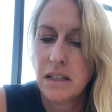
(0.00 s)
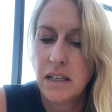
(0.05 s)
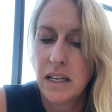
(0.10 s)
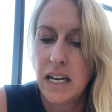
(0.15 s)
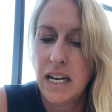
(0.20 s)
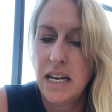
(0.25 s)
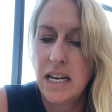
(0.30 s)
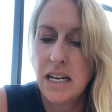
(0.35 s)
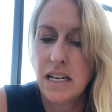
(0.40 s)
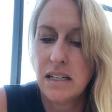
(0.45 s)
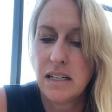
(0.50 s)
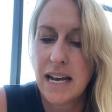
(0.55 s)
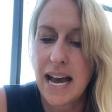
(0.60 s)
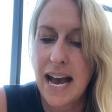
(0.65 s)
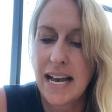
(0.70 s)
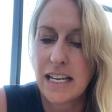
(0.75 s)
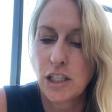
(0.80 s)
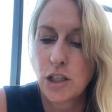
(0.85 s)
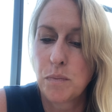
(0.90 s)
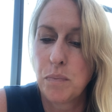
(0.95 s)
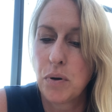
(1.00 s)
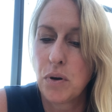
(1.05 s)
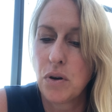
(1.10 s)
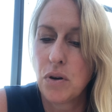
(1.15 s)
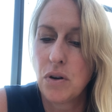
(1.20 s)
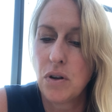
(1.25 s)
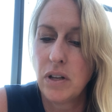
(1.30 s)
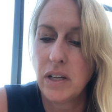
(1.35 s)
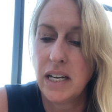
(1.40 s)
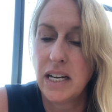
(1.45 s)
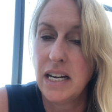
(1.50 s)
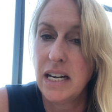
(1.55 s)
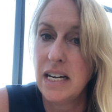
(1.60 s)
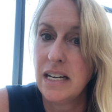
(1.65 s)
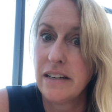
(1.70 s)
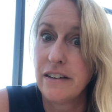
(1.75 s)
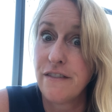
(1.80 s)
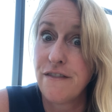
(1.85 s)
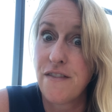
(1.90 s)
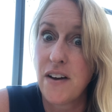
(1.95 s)
He needed to ask Pearl, and he
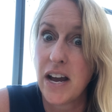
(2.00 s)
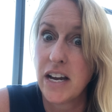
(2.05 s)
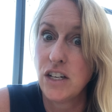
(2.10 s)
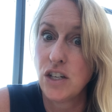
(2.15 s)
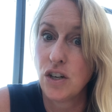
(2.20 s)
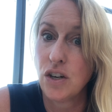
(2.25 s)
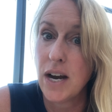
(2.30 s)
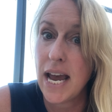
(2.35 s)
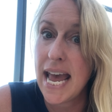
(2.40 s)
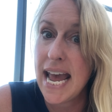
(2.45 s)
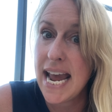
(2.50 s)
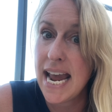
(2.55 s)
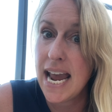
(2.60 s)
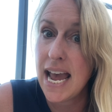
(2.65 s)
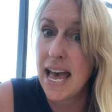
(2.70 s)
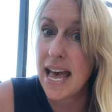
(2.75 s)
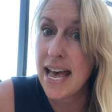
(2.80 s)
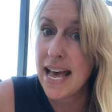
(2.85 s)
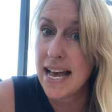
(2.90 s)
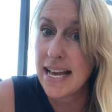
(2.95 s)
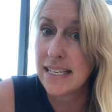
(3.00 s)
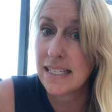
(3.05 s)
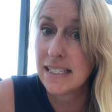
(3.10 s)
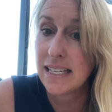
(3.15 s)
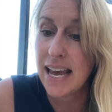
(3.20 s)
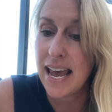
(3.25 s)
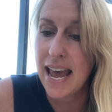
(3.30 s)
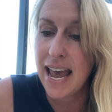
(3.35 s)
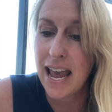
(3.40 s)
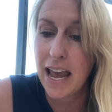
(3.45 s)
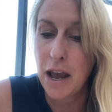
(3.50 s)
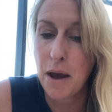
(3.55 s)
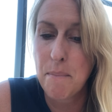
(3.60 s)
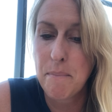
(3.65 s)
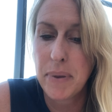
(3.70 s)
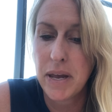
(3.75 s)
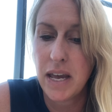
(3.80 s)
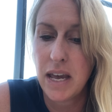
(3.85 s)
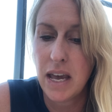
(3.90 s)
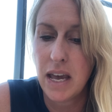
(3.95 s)
needed to find her
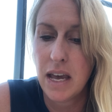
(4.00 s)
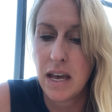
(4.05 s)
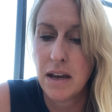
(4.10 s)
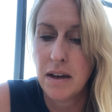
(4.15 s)
ASAP.